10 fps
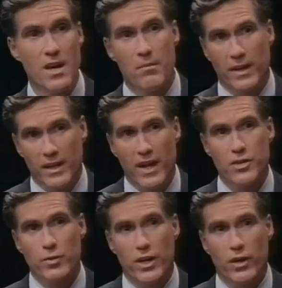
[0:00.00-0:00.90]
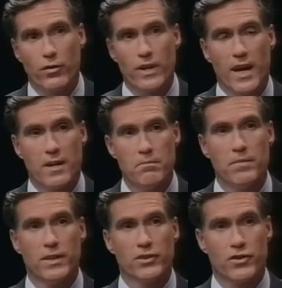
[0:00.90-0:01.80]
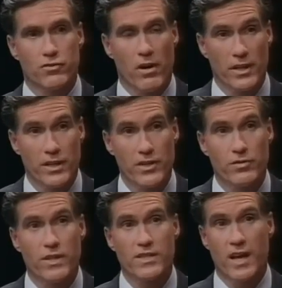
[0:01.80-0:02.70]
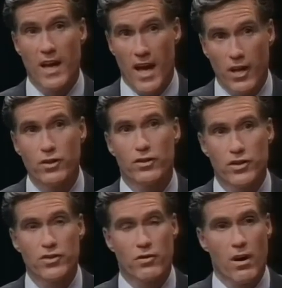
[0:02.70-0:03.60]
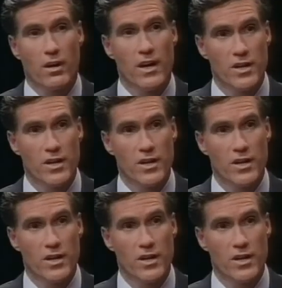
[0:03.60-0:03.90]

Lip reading: but unless we can create and build strong industries and good, strong,